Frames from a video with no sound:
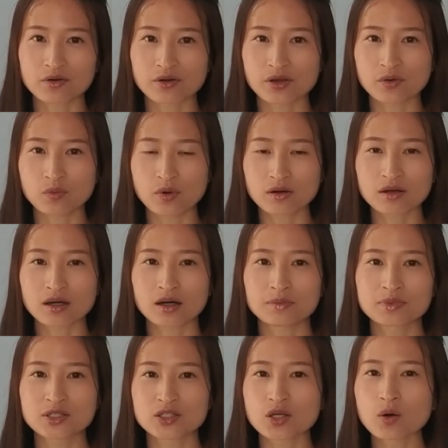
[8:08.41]
or you woke
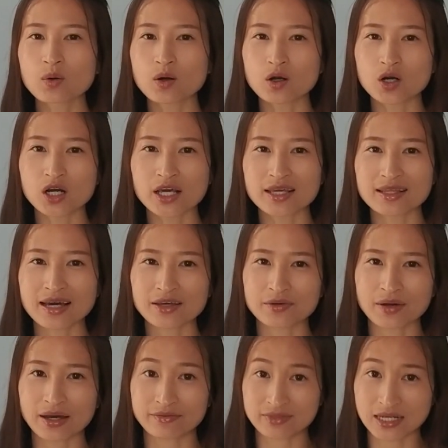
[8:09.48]
up so early that
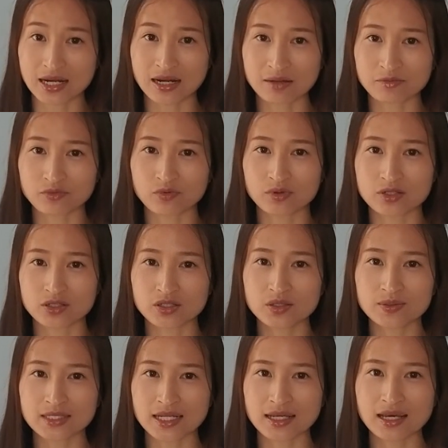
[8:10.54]
you have time for
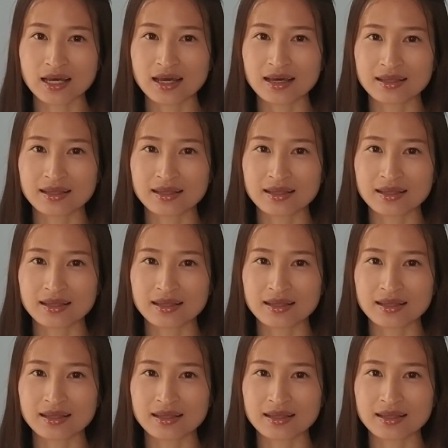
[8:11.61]
snoozing,